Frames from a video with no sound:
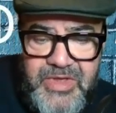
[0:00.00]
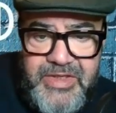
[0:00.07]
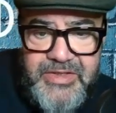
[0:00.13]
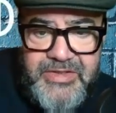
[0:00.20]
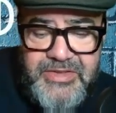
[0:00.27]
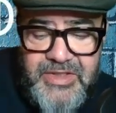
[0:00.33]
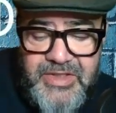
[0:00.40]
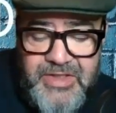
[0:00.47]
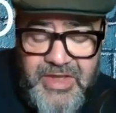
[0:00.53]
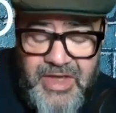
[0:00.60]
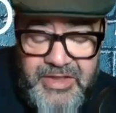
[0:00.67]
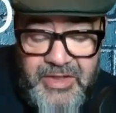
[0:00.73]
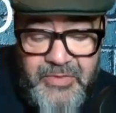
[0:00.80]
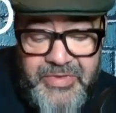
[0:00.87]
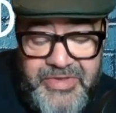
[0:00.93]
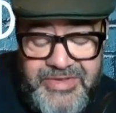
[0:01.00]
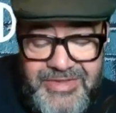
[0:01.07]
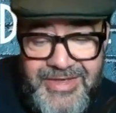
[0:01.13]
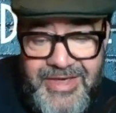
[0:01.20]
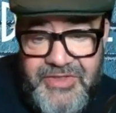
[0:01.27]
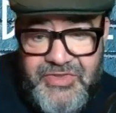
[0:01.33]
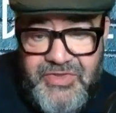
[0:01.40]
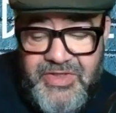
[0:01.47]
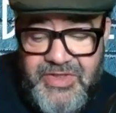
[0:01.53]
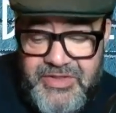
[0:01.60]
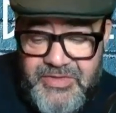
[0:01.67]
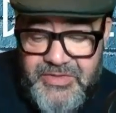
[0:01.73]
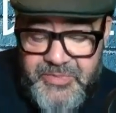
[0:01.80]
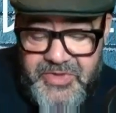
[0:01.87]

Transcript: And I know internationally,